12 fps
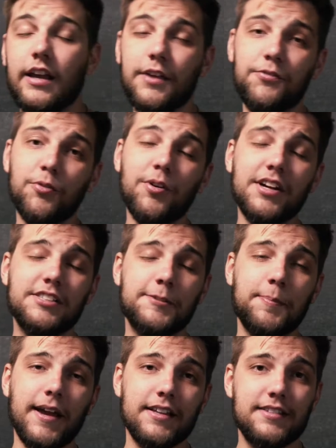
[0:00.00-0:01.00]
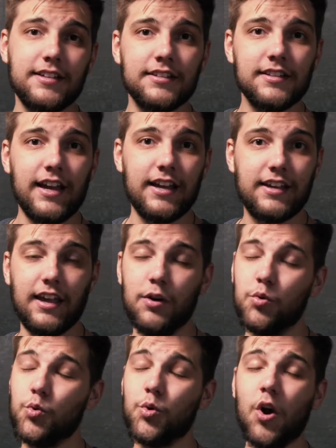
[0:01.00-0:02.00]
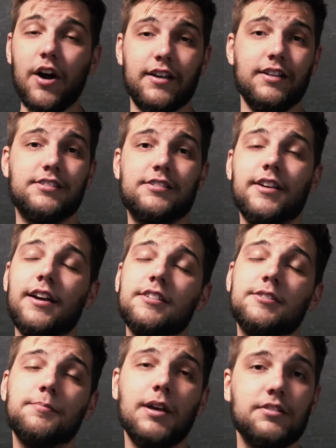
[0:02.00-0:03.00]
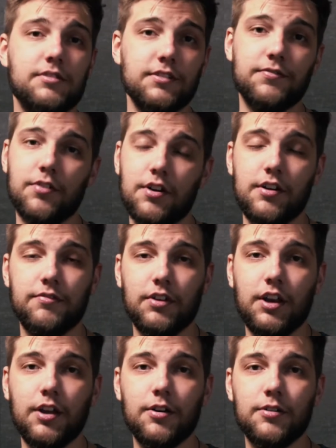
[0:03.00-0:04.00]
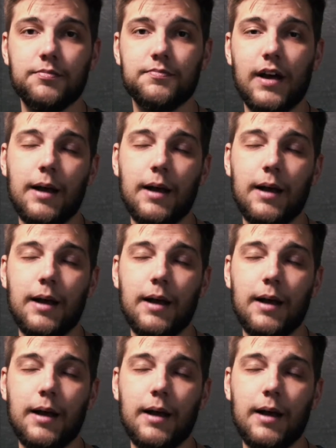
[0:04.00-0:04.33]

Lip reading: If you were expecting like a rocket science mentoring for a video,